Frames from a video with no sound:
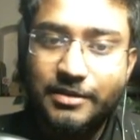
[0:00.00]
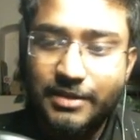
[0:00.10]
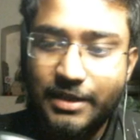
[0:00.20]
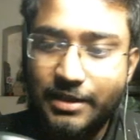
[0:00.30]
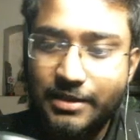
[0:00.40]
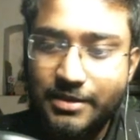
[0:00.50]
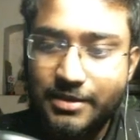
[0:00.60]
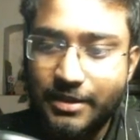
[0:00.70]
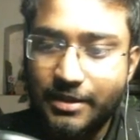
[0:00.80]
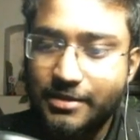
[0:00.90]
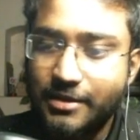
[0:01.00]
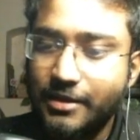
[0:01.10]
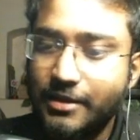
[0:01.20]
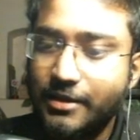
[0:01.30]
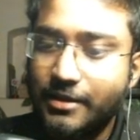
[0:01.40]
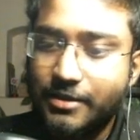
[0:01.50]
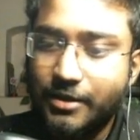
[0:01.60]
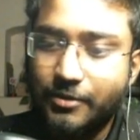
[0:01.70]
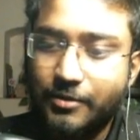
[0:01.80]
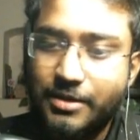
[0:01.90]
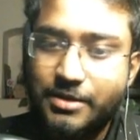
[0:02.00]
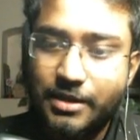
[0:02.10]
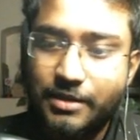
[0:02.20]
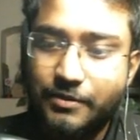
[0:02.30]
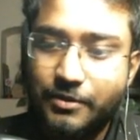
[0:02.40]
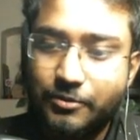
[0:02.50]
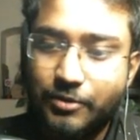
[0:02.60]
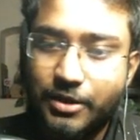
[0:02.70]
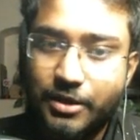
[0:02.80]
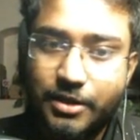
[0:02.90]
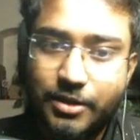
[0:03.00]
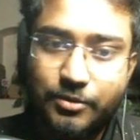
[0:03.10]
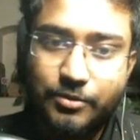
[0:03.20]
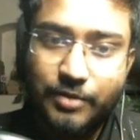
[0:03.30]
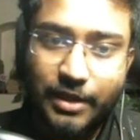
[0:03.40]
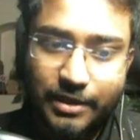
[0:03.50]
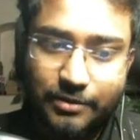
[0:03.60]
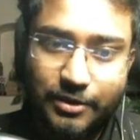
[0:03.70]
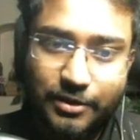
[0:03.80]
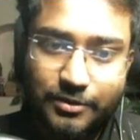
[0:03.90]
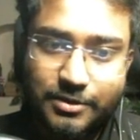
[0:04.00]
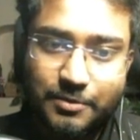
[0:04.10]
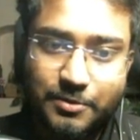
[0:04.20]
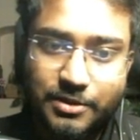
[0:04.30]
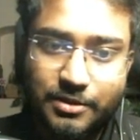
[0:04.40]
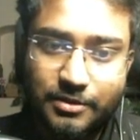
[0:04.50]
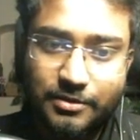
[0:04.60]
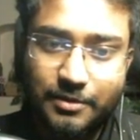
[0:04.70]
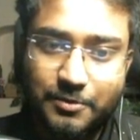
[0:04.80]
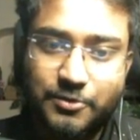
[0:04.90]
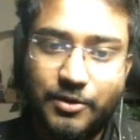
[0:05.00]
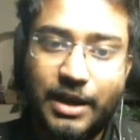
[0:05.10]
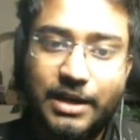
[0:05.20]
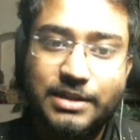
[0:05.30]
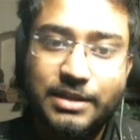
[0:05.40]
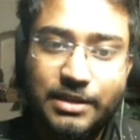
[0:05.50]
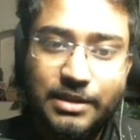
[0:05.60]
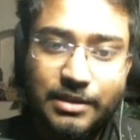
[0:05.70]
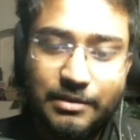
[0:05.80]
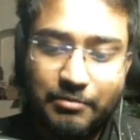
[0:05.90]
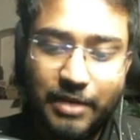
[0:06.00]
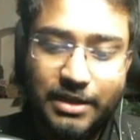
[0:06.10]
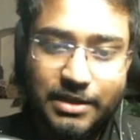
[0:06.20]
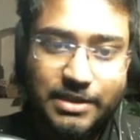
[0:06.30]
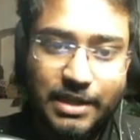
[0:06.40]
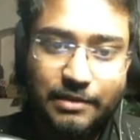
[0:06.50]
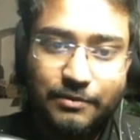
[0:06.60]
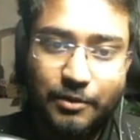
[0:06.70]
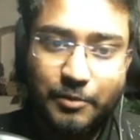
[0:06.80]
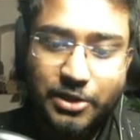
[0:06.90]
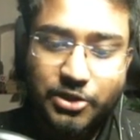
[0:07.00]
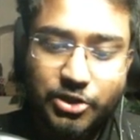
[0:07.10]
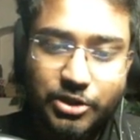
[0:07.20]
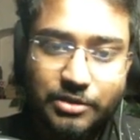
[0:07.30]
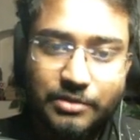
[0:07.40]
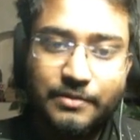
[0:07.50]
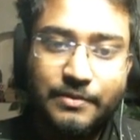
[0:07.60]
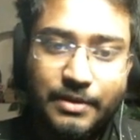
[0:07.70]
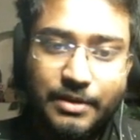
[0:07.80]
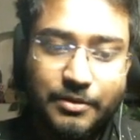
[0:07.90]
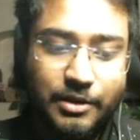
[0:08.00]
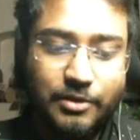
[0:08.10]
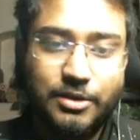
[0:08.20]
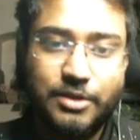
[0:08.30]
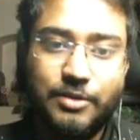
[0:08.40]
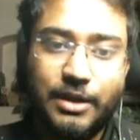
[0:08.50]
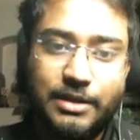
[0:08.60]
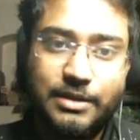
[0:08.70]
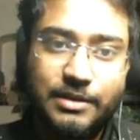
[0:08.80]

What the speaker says: Yeah, see this. So instead, if you wanted to do wanted to subtract -10 from each, you can also do that.